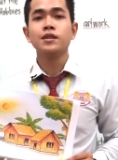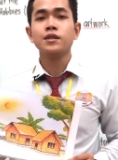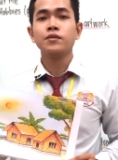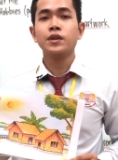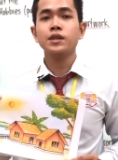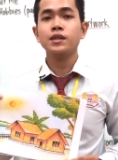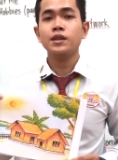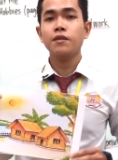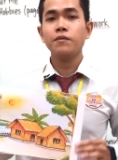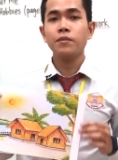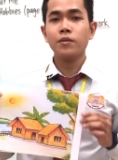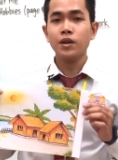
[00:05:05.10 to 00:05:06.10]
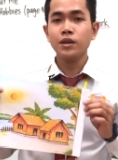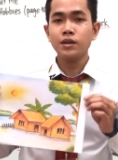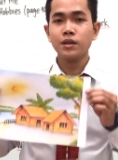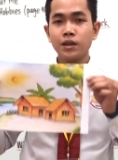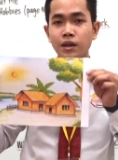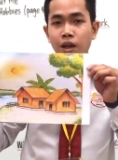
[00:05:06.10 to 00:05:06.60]
What is it,
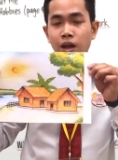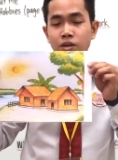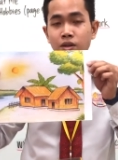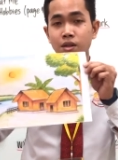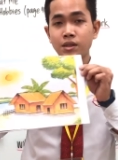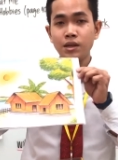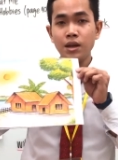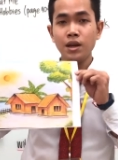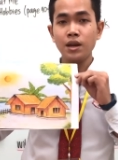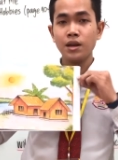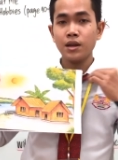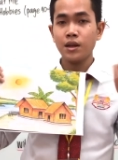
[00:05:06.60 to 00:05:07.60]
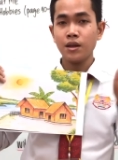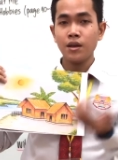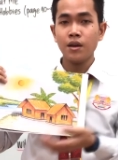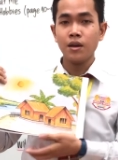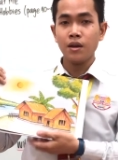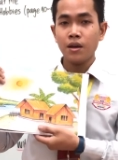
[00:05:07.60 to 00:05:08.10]
everyone? As you can see,
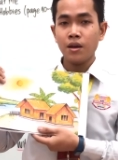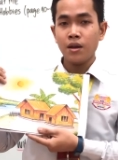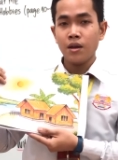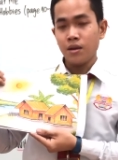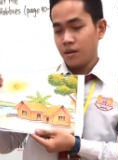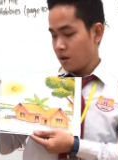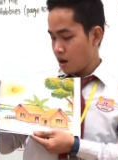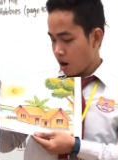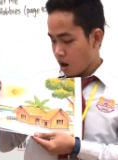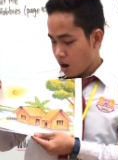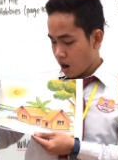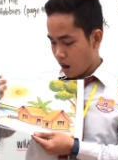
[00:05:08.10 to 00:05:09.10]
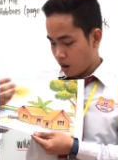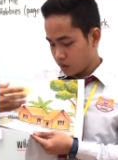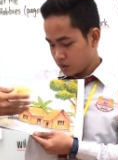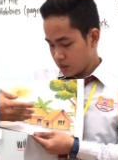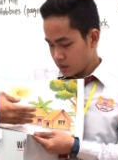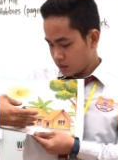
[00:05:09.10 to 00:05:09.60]
there are
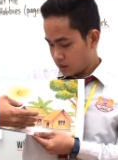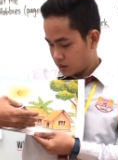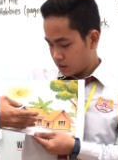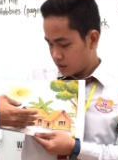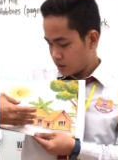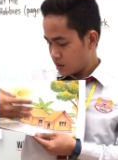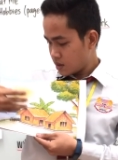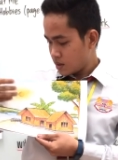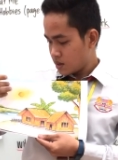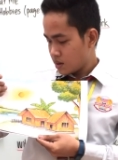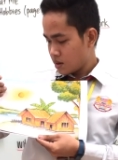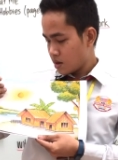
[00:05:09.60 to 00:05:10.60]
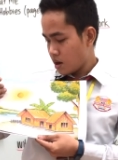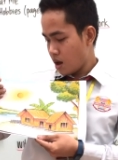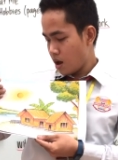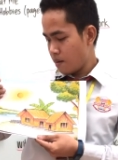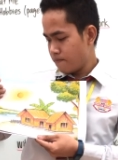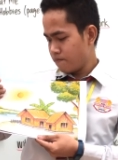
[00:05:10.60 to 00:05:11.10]
houses,
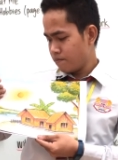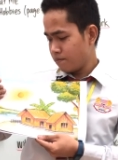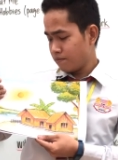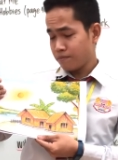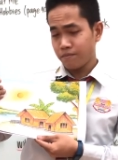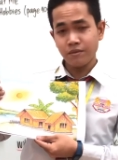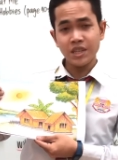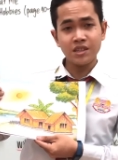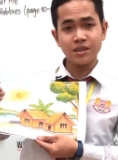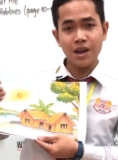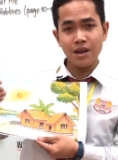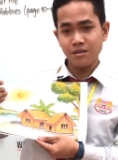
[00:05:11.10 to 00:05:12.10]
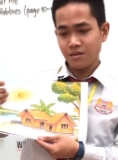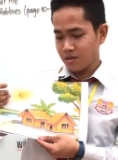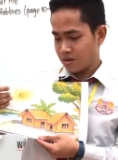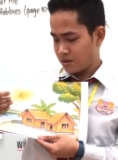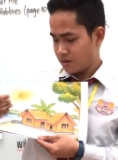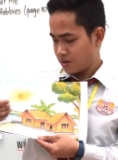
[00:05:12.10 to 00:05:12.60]
the sun.
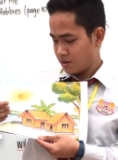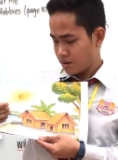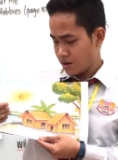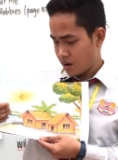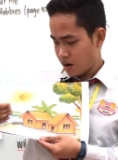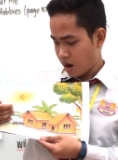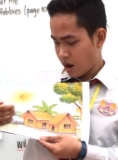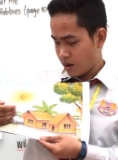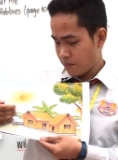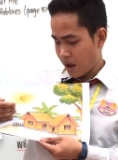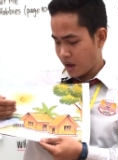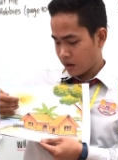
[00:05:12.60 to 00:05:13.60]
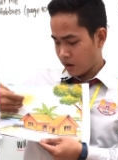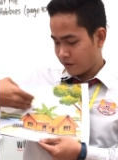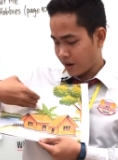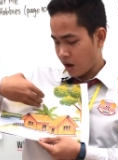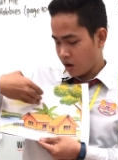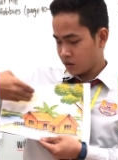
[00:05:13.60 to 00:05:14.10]
At the back of
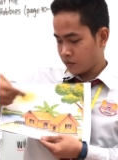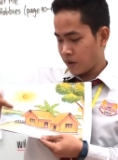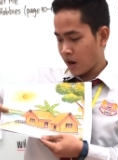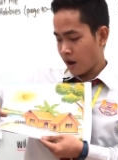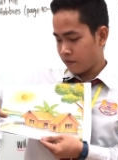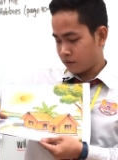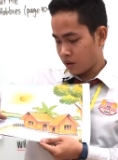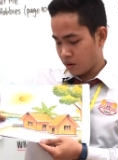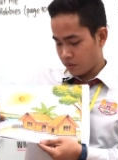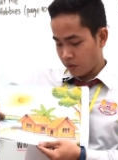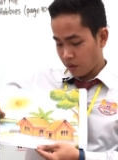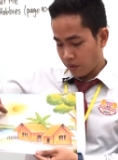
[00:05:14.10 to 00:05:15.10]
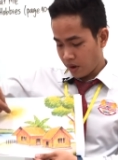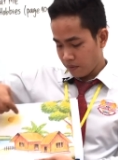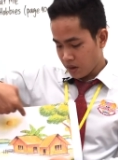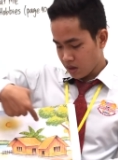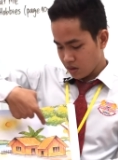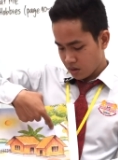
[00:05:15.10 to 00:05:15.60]
the house, we have the
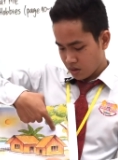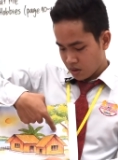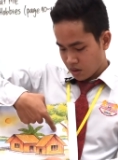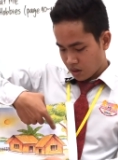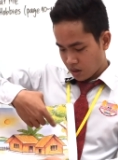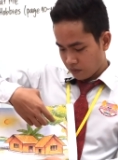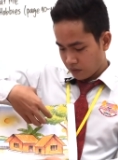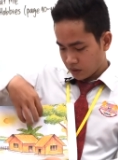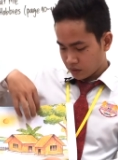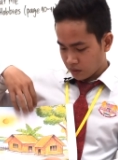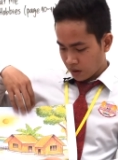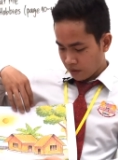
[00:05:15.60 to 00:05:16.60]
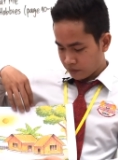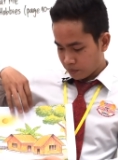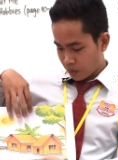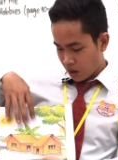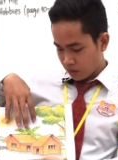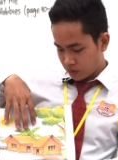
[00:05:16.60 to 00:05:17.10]
river, and we also have the
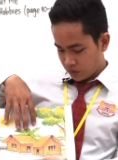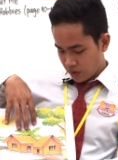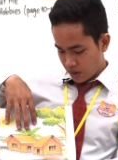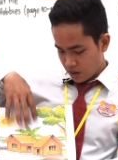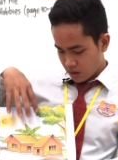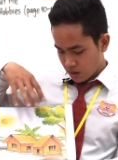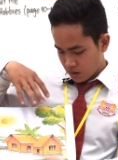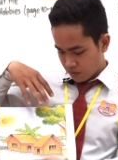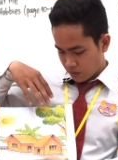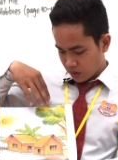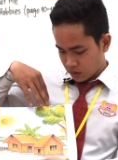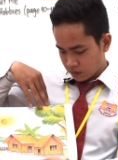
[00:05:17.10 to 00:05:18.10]
palm tree. We